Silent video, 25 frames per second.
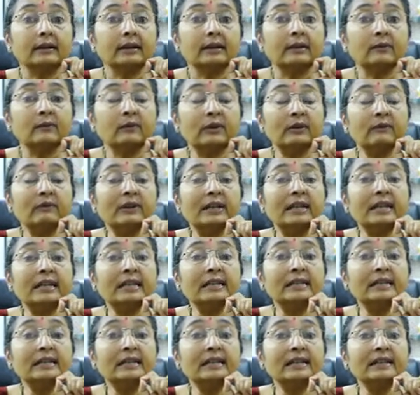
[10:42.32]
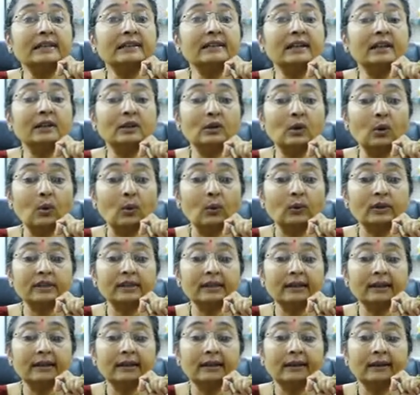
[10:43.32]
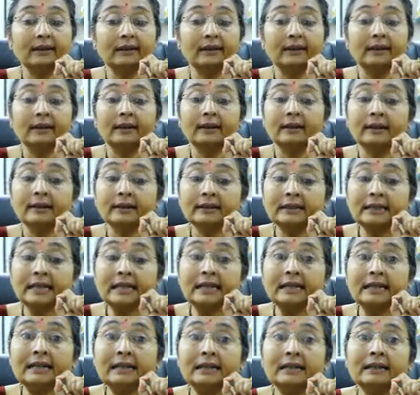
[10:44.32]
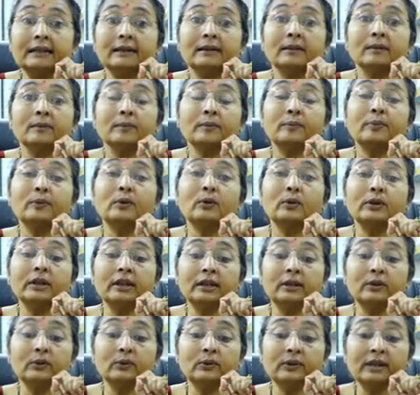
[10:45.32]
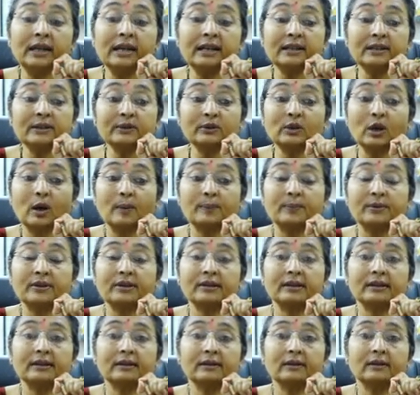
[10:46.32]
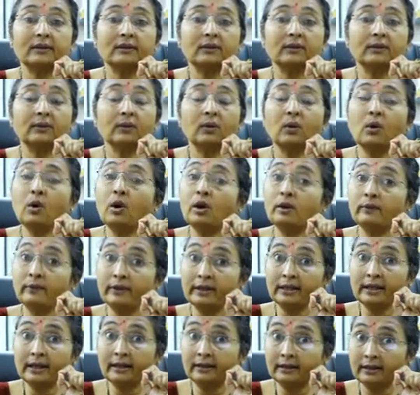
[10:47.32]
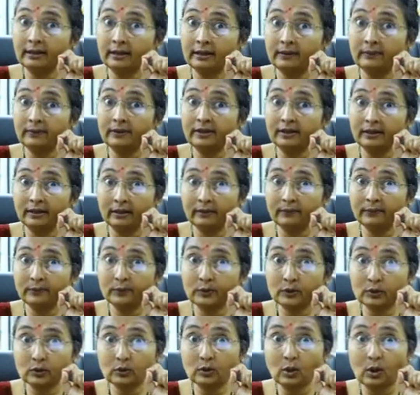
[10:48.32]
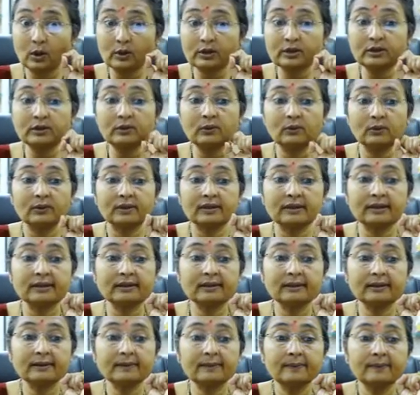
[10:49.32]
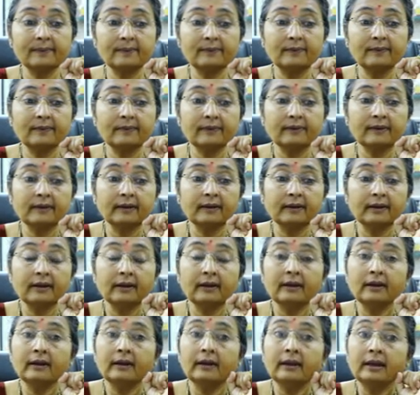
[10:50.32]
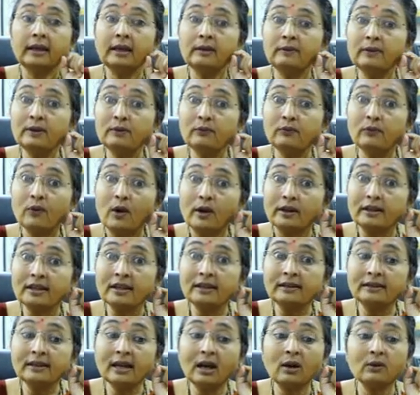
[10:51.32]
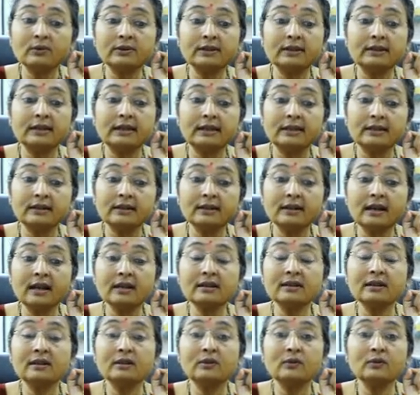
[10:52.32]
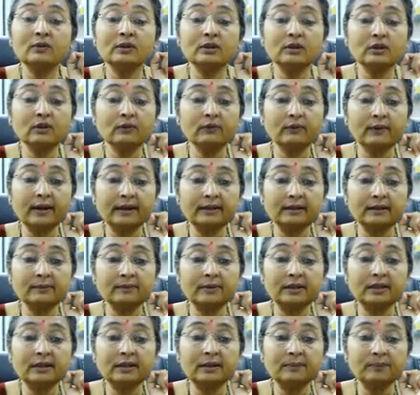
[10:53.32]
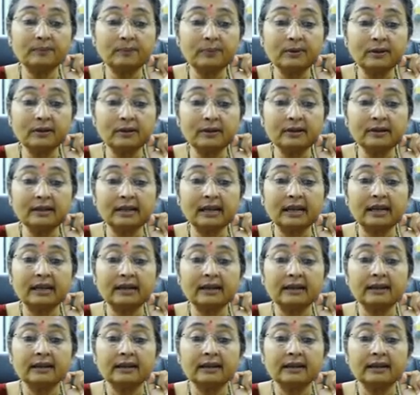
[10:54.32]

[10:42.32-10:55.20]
we will increase the dose till proteinuria stops, or we can even give STOS dose. Even 14,000 international units of vitamin D per day,